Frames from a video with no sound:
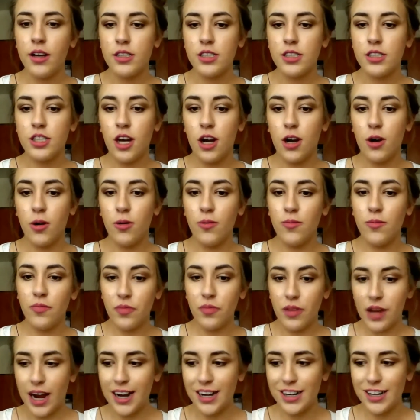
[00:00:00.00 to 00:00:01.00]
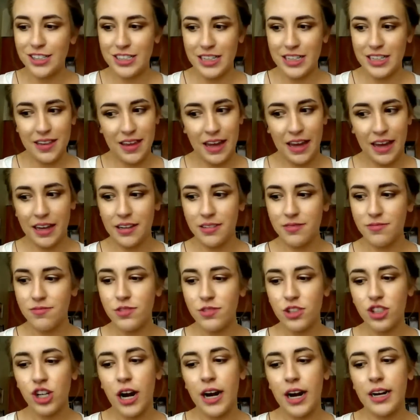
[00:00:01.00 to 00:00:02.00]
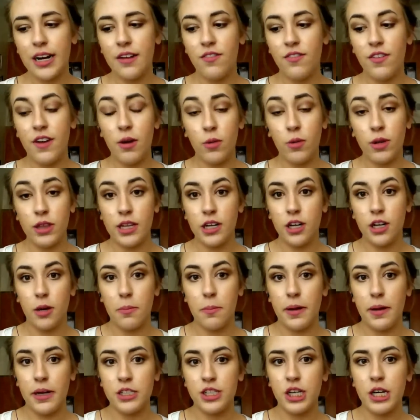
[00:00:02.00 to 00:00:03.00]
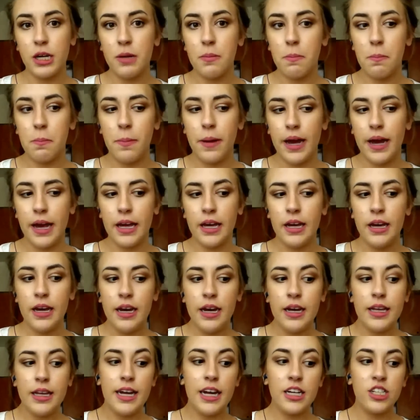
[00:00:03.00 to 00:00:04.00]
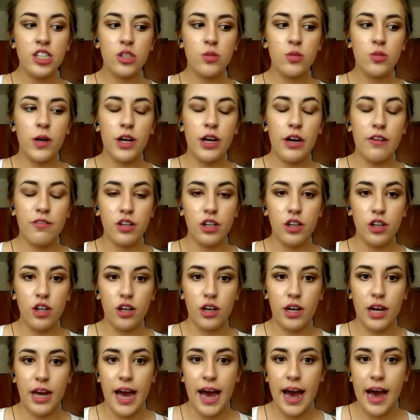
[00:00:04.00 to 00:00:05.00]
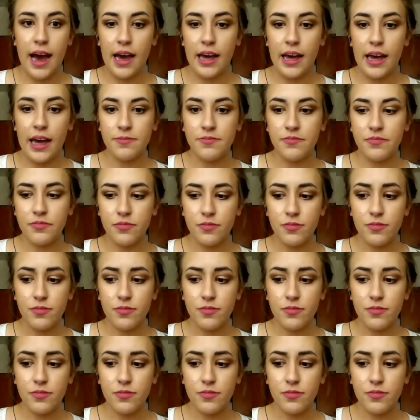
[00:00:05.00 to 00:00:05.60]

So I understand like trying to fit within your budget, but that's just where you have to look at,